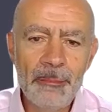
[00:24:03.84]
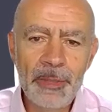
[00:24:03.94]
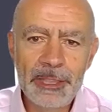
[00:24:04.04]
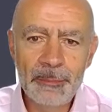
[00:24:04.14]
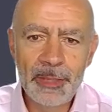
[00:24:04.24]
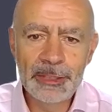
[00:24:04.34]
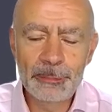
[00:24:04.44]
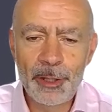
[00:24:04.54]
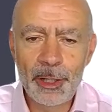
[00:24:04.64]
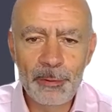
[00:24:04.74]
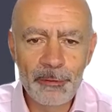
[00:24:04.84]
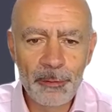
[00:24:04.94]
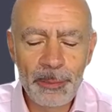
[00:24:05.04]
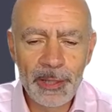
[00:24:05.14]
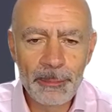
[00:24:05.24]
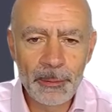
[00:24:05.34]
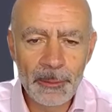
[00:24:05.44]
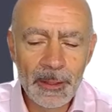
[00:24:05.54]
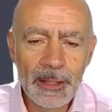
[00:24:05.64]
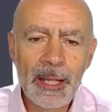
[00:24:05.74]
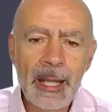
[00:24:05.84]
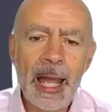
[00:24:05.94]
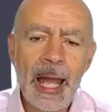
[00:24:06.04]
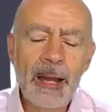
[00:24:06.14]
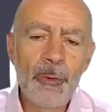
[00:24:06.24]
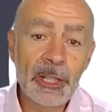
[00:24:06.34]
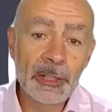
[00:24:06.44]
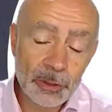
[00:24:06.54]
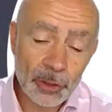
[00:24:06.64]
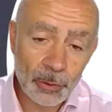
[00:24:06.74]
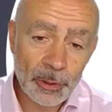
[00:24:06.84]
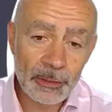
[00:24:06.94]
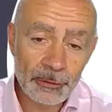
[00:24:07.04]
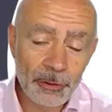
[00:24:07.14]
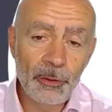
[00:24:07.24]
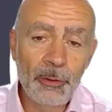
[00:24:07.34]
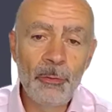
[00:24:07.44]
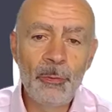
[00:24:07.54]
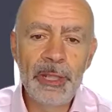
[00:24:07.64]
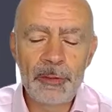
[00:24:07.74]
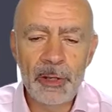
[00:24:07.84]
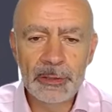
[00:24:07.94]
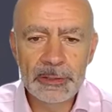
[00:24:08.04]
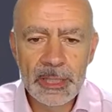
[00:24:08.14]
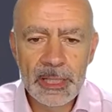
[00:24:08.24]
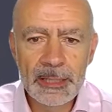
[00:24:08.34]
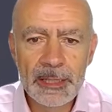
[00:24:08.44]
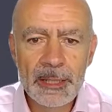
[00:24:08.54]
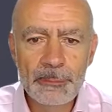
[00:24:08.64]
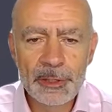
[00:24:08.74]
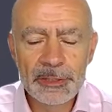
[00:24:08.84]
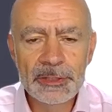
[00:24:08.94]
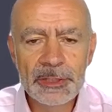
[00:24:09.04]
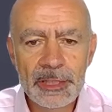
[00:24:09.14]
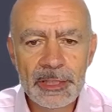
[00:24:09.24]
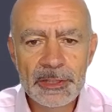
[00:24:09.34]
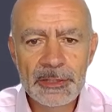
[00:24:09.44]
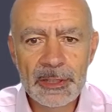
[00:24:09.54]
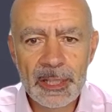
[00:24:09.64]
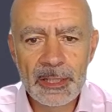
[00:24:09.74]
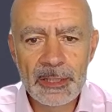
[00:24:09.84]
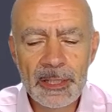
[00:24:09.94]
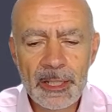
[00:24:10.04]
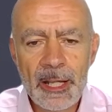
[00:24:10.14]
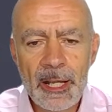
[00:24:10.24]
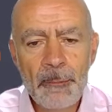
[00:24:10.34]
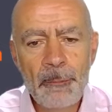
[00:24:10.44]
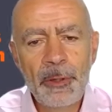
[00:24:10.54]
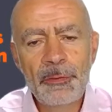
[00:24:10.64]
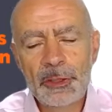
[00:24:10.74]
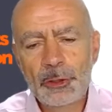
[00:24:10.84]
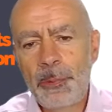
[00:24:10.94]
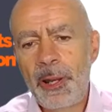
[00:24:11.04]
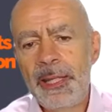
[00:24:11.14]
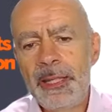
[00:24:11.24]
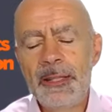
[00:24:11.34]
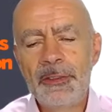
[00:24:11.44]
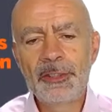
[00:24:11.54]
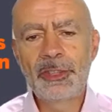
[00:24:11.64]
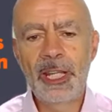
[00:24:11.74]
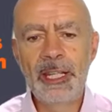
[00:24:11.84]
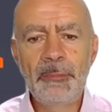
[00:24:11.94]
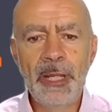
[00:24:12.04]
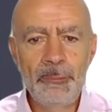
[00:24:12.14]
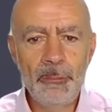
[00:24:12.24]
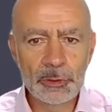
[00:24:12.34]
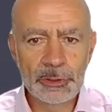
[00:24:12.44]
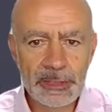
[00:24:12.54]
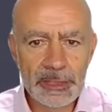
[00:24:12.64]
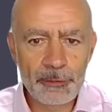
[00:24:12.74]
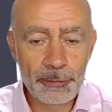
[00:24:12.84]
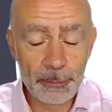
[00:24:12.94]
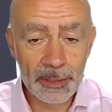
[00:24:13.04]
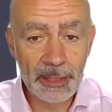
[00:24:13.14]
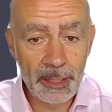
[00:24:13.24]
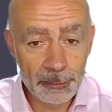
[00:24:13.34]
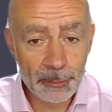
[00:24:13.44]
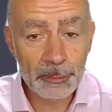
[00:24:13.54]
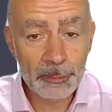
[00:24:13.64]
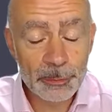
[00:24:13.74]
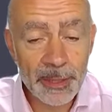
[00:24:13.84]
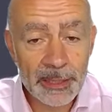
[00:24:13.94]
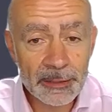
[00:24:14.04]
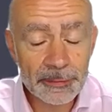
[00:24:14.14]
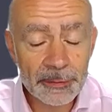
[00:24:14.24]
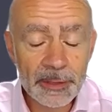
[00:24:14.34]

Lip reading: medium is appropriate for people, and we can talk it through. We've got presentations that can both explain the scheme in more detail from a government perspective.